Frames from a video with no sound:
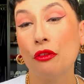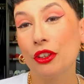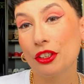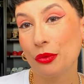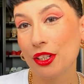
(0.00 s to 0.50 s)

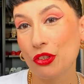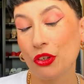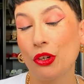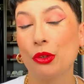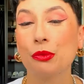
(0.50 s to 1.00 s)
For the
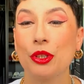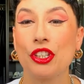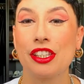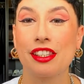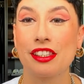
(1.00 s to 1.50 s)
trench coat,
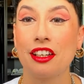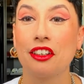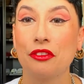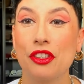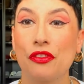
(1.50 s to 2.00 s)
which is the
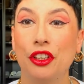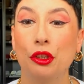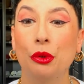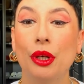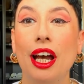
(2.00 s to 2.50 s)
start of this
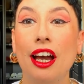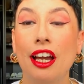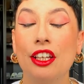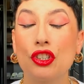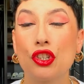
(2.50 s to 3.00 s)
video,
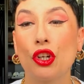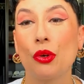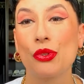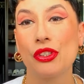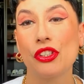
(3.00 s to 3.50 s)
I
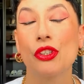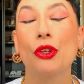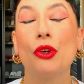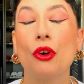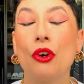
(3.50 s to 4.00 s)
chose this
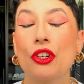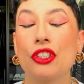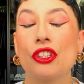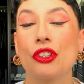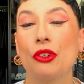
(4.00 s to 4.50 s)

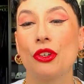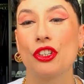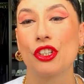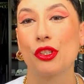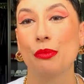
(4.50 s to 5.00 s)
gorgeous,
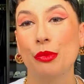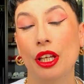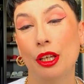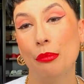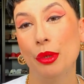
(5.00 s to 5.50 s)
gorgeous
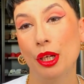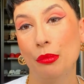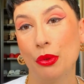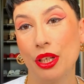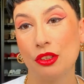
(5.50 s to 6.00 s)
uh,
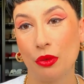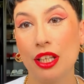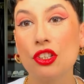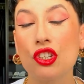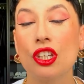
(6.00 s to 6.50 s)
Burberry
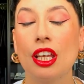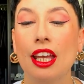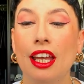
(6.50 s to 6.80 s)
trench.